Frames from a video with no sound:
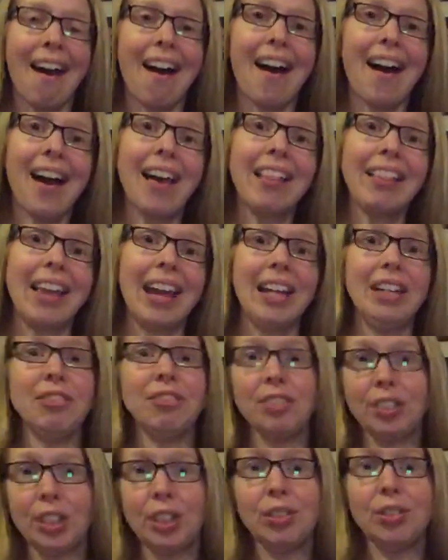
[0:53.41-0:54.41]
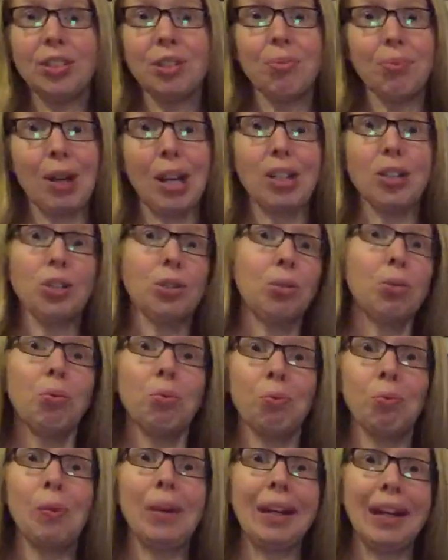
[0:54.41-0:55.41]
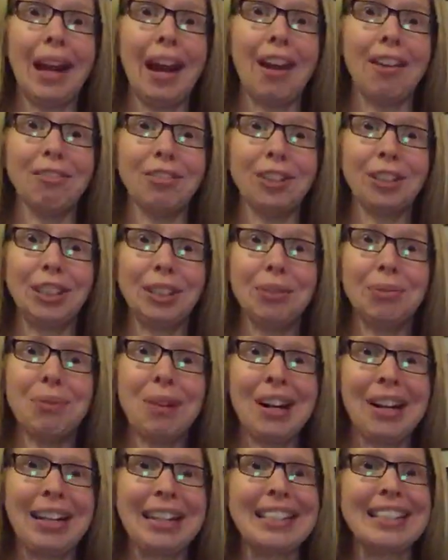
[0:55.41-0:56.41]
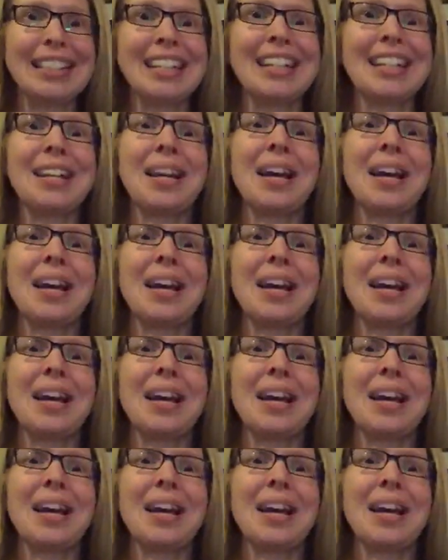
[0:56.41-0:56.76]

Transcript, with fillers: online for you to watch whenever you want?